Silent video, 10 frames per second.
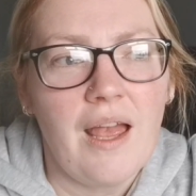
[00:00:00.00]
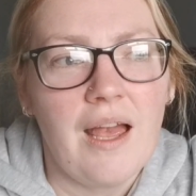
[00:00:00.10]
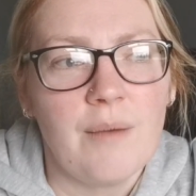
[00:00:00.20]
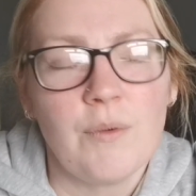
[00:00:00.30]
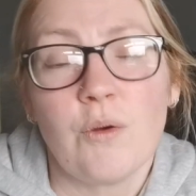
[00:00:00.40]

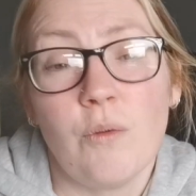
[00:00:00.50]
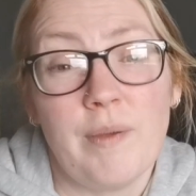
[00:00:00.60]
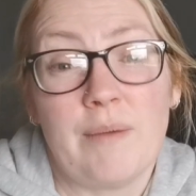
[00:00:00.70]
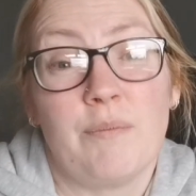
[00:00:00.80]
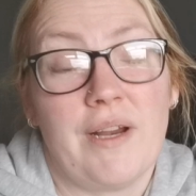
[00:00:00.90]
We're going
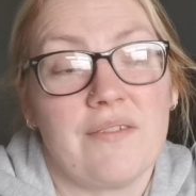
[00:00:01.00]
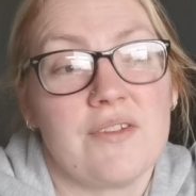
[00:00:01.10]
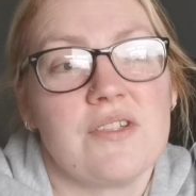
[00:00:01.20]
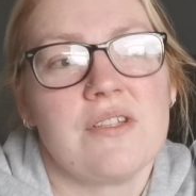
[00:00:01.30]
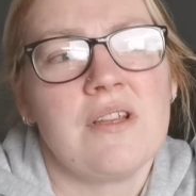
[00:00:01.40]
bed and
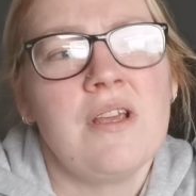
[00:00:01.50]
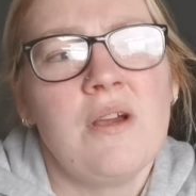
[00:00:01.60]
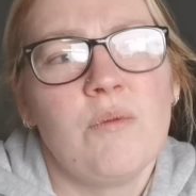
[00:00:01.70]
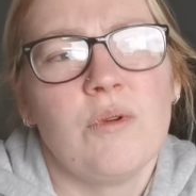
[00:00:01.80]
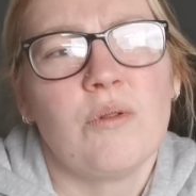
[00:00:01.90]
breakfast.
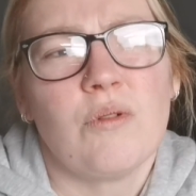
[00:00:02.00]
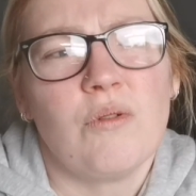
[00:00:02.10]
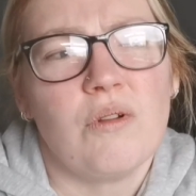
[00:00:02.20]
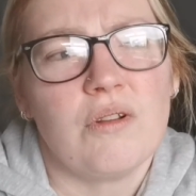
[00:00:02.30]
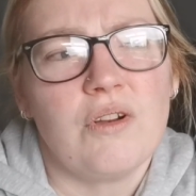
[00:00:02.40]
We're going to
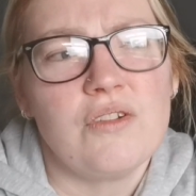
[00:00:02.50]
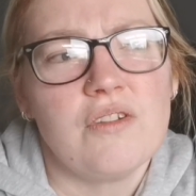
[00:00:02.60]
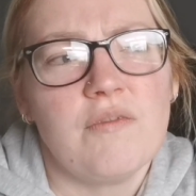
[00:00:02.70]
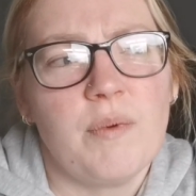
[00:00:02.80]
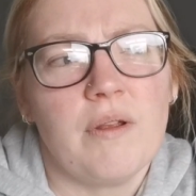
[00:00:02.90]
go all
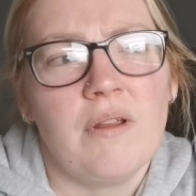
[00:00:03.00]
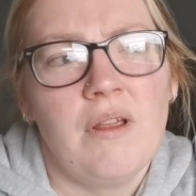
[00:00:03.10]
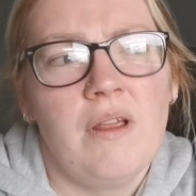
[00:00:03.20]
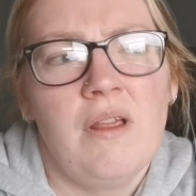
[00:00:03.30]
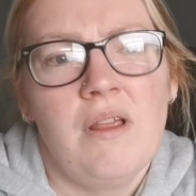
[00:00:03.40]
inclusive, but
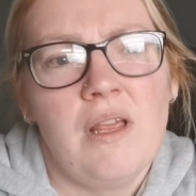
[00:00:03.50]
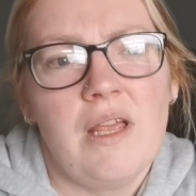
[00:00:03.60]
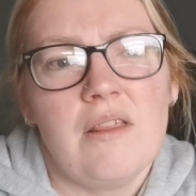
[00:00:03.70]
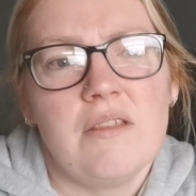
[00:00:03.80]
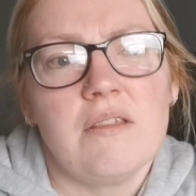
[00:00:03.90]

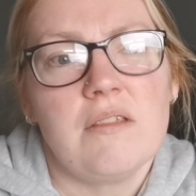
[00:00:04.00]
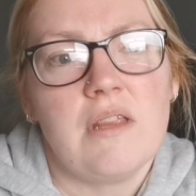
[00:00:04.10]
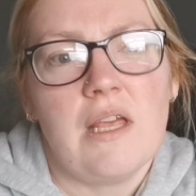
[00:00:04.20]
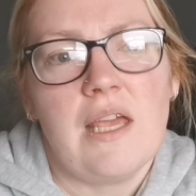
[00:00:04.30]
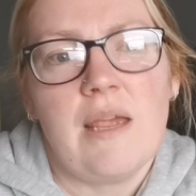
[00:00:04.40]

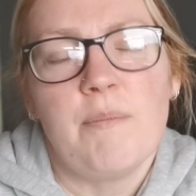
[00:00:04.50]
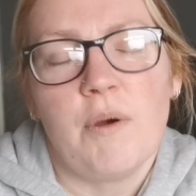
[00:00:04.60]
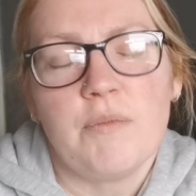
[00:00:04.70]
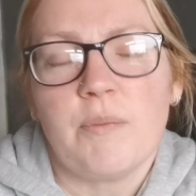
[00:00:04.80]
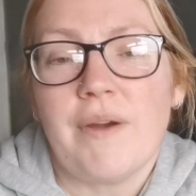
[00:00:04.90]
they
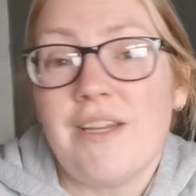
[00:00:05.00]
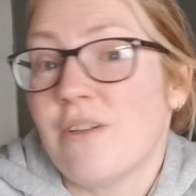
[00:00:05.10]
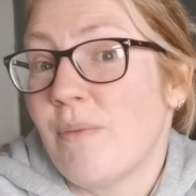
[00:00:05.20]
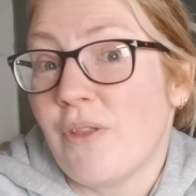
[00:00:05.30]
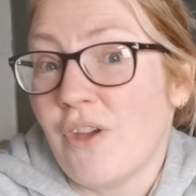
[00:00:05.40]
bumped the
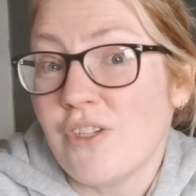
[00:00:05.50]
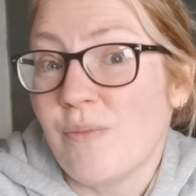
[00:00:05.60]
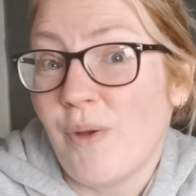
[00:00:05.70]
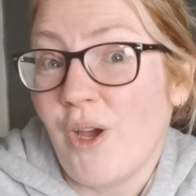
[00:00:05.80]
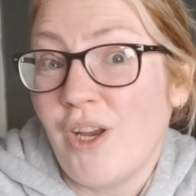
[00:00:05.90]
price up
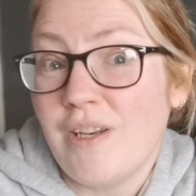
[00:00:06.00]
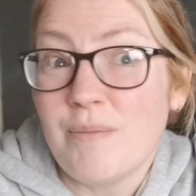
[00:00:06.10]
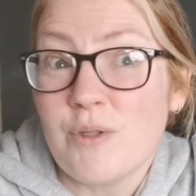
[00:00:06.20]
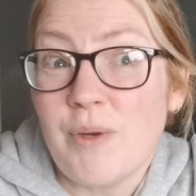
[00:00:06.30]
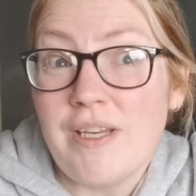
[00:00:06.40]

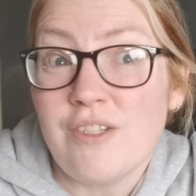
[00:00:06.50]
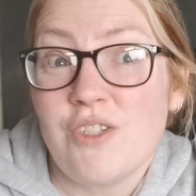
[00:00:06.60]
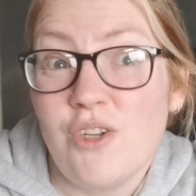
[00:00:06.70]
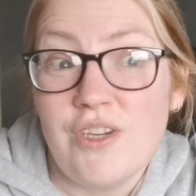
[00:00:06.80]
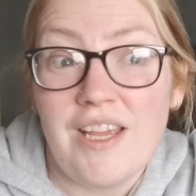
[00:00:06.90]
£1,000 between
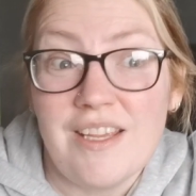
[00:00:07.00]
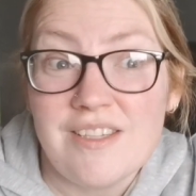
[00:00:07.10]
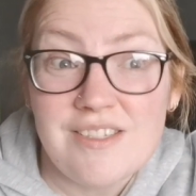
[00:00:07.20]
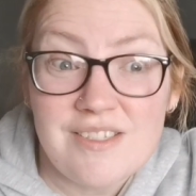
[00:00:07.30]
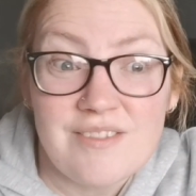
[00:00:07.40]
2
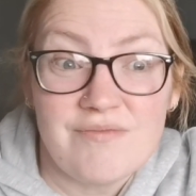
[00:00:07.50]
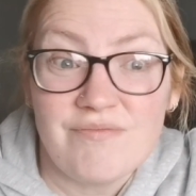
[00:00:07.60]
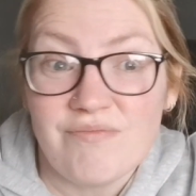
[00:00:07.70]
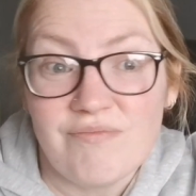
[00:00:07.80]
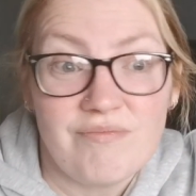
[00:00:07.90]
days
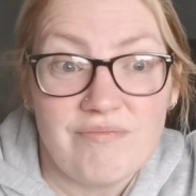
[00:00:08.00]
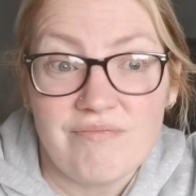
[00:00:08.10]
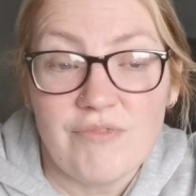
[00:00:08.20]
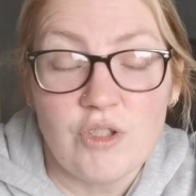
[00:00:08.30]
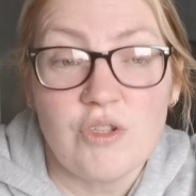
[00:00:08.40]

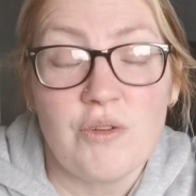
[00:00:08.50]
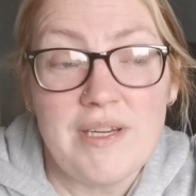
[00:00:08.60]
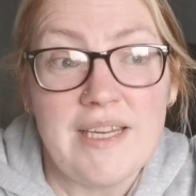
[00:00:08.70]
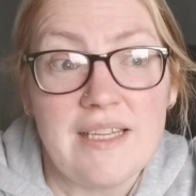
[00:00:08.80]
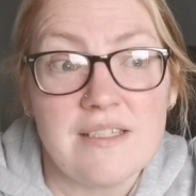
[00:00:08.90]
or
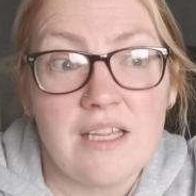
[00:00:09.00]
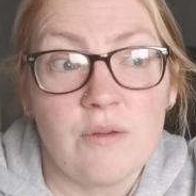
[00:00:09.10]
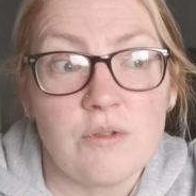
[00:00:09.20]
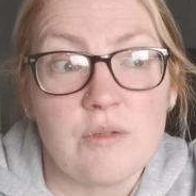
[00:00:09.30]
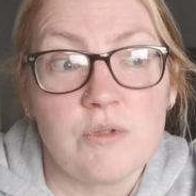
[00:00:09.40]
3 days, I
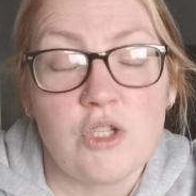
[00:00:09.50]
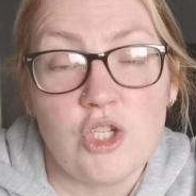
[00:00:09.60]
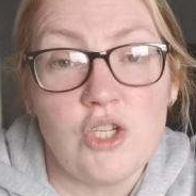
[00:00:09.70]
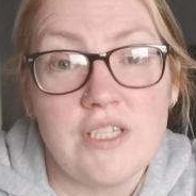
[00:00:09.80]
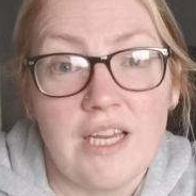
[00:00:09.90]
think it was. It was a
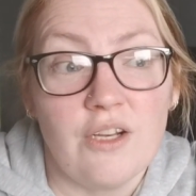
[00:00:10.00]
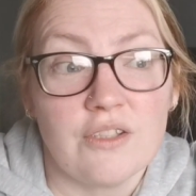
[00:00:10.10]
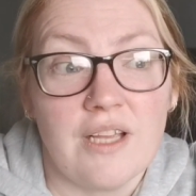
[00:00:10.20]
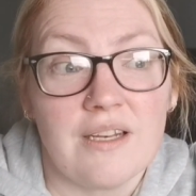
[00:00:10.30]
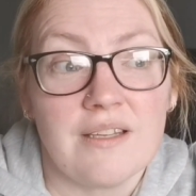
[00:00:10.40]
Tuesday I
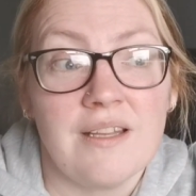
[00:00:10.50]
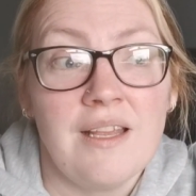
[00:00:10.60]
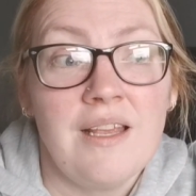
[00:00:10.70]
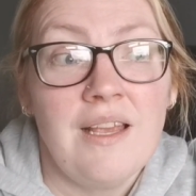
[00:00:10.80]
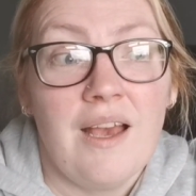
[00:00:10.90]
looked at it,
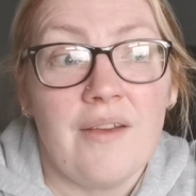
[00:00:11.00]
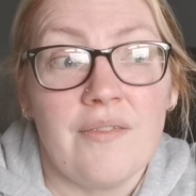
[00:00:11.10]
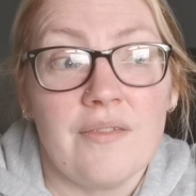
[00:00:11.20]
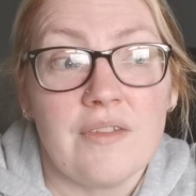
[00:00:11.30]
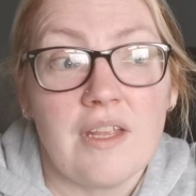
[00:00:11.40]

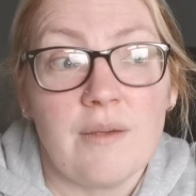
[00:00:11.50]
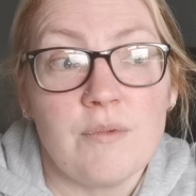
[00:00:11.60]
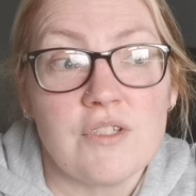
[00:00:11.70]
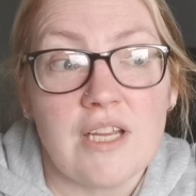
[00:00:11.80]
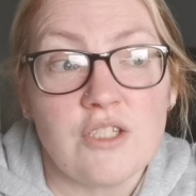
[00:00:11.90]
and it
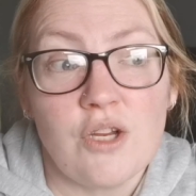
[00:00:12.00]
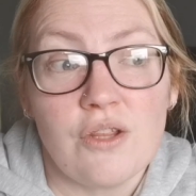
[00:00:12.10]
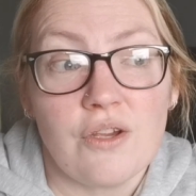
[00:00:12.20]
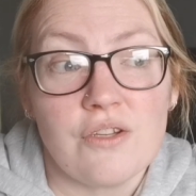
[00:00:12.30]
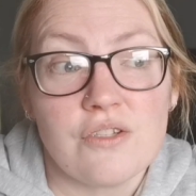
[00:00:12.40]
was like
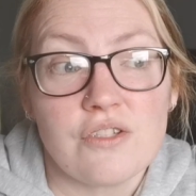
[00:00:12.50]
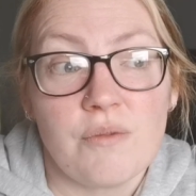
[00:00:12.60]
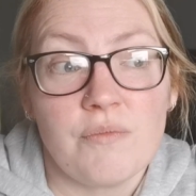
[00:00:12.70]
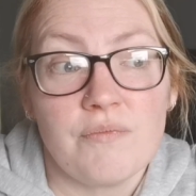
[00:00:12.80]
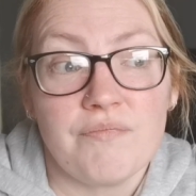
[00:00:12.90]
2,000
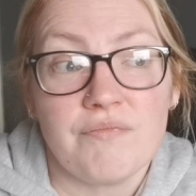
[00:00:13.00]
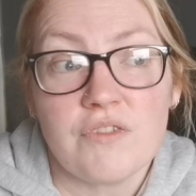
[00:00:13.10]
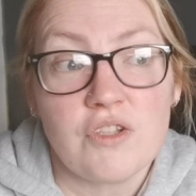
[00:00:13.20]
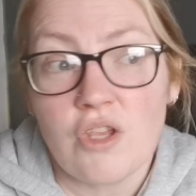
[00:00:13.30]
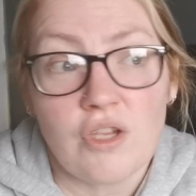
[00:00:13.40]
something,
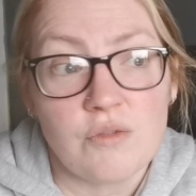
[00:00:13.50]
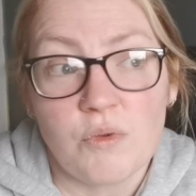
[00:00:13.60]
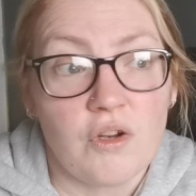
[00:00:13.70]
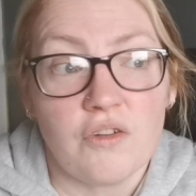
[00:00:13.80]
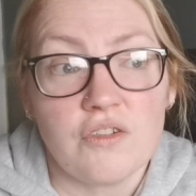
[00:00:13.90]

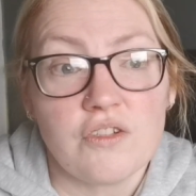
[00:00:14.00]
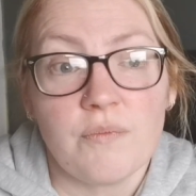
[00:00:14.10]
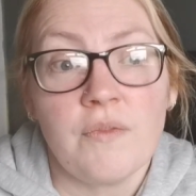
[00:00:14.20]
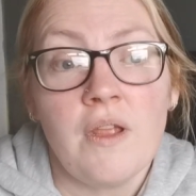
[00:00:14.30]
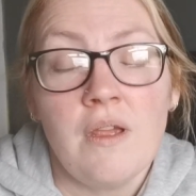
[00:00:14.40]
2,100 and
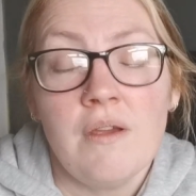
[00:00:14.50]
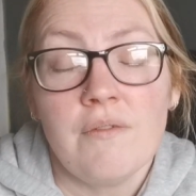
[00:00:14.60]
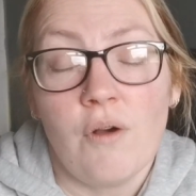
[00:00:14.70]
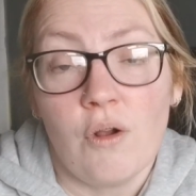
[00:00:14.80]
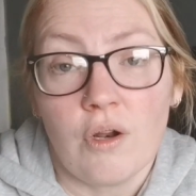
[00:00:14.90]
something,
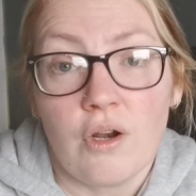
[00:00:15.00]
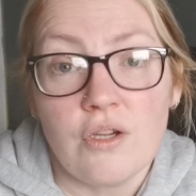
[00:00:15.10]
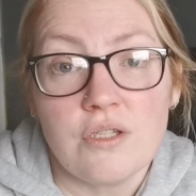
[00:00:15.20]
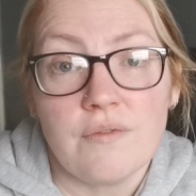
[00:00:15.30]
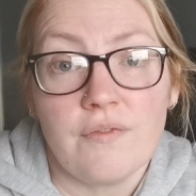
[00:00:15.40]
all
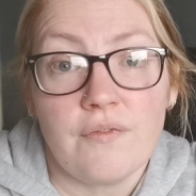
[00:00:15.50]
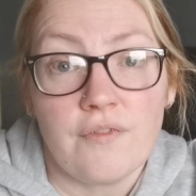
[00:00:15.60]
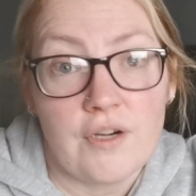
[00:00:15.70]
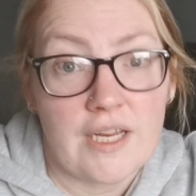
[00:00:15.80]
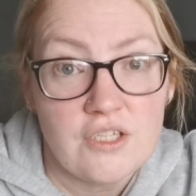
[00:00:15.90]
inclusive
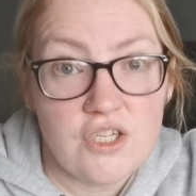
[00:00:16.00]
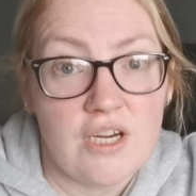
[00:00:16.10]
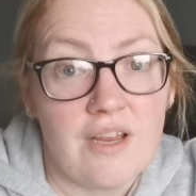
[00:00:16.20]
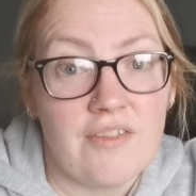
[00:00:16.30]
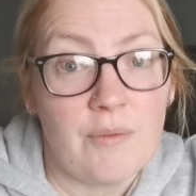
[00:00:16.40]
for next
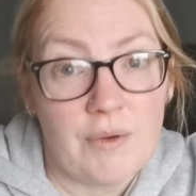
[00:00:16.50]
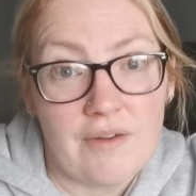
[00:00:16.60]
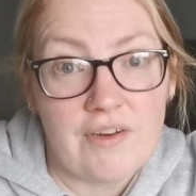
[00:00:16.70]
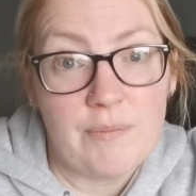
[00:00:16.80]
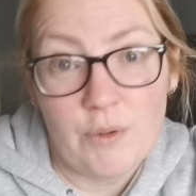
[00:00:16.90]
year. And then
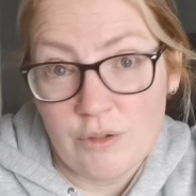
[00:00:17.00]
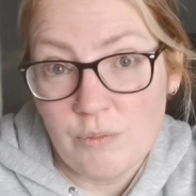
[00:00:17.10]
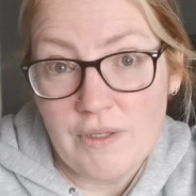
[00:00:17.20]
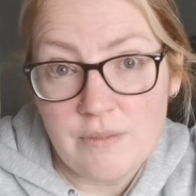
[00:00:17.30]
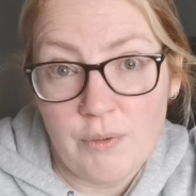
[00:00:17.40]
whenever I
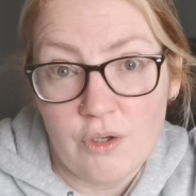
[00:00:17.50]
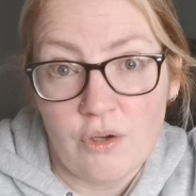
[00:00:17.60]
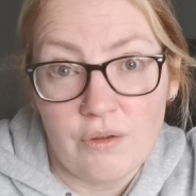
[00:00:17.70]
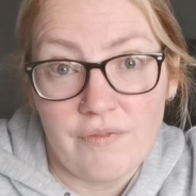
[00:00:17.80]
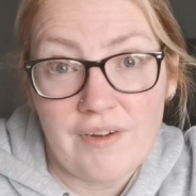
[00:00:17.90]
went to book it
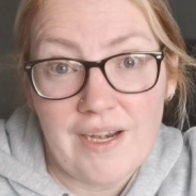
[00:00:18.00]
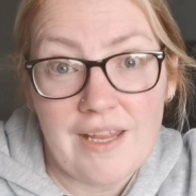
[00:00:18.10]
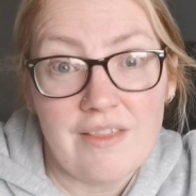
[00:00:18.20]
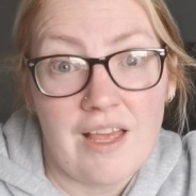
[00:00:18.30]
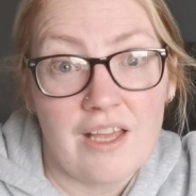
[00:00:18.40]
on the
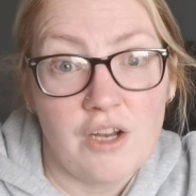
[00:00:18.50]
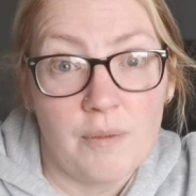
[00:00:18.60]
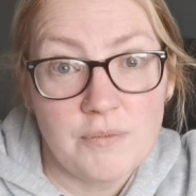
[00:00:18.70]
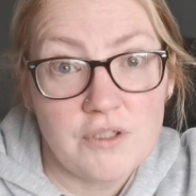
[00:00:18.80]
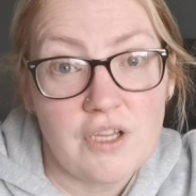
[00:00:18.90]
Friday, they had
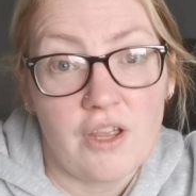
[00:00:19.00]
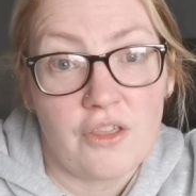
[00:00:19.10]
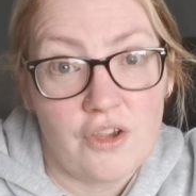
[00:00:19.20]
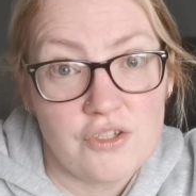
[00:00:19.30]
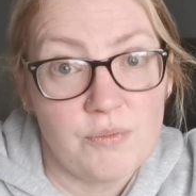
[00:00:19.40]
upped it
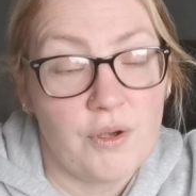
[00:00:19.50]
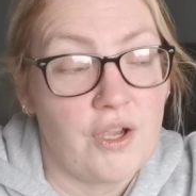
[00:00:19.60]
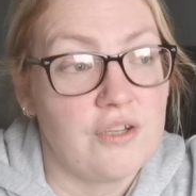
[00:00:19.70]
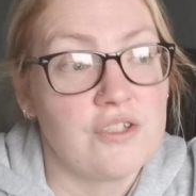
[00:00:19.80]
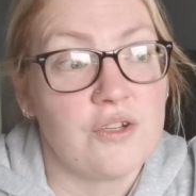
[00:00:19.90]

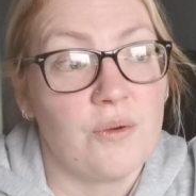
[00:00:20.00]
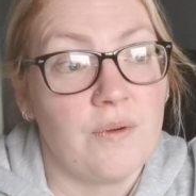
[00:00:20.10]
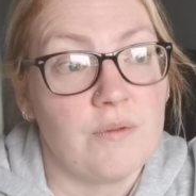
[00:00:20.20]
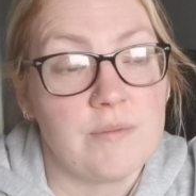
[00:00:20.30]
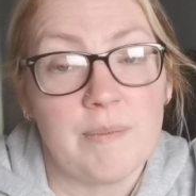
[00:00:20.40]
£1,000. So
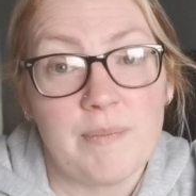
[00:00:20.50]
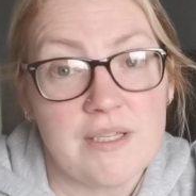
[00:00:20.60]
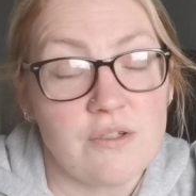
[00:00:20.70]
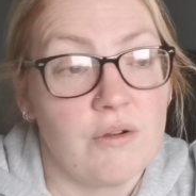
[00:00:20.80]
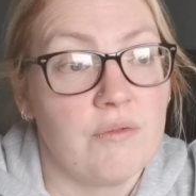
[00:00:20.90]
I was a bit
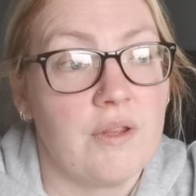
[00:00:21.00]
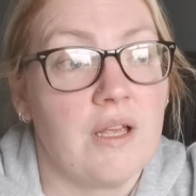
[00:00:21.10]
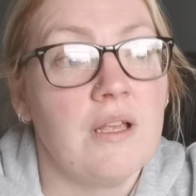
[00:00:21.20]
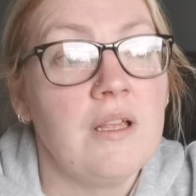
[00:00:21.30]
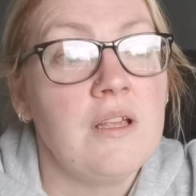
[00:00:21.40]
pissed off with that.